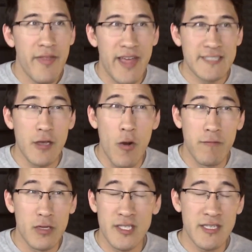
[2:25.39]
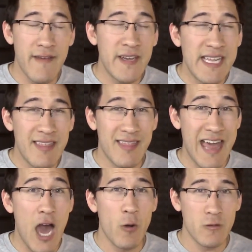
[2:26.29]
that's over
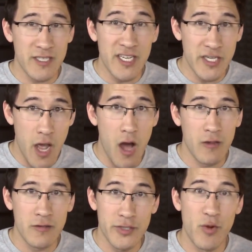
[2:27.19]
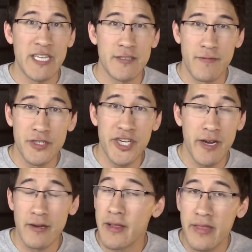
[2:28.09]
$70,000 raised for charity.